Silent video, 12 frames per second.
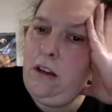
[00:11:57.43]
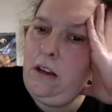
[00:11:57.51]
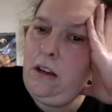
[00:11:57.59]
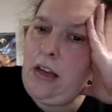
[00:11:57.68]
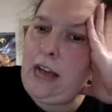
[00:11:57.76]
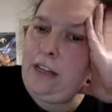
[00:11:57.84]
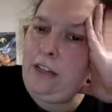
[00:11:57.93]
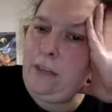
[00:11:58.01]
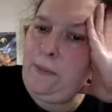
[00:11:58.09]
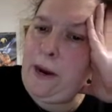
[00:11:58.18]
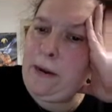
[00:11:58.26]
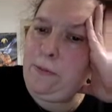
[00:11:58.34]
I do the
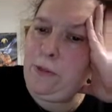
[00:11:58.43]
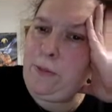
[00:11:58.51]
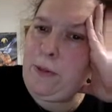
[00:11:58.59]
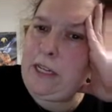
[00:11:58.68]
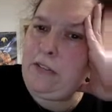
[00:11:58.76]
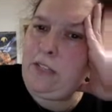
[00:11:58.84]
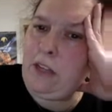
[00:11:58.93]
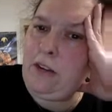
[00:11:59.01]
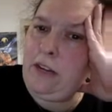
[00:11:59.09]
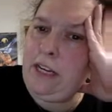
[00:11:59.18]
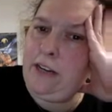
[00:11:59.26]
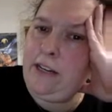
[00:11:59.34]
parent perspective. So
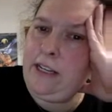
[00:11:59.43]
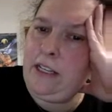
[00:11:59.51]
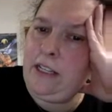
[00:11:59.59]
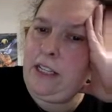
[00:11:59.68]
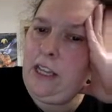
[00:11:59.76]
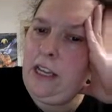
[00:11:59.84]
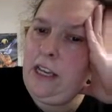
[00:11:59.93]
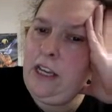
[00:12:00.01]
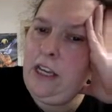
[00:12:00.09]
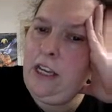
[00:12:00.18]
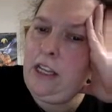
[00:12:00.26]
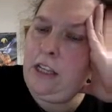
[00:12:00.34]
here is the